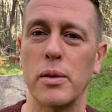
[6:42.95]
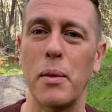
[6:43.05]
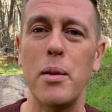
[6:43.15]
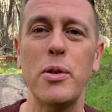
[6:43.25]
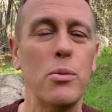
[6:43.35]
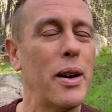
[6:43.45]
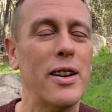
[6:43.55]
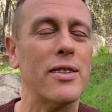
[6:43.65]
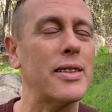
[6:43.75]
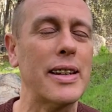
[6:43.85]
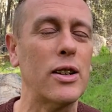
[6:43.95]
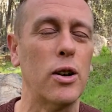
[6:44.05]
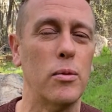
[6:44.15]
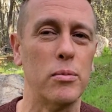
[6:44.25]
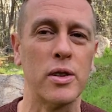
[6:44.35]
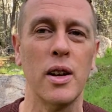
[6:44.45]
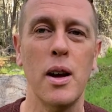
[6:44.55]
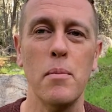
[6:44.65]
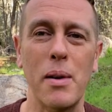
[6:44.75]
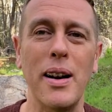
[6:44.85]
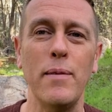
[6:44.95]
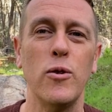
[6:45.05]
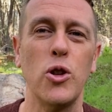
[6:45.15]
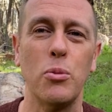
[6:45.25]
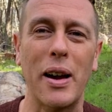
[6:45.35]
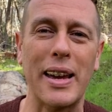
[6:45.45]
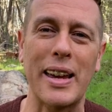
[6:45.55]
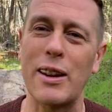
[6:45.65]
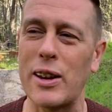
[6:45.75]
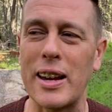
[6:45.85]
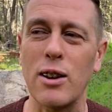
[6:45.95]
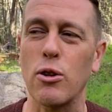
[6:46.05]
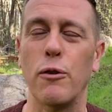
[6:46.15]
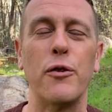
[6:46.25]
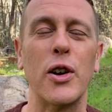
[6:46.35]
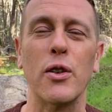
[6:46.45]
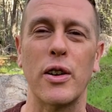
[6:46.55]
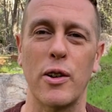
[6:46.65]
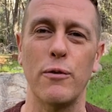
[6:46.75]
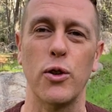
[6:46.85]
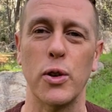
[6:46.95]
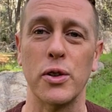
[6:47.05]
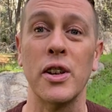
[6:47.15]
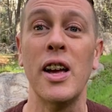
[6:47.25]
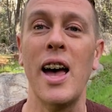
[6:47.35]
And maybe you may not see gnomes, but you may hear or feel their influence,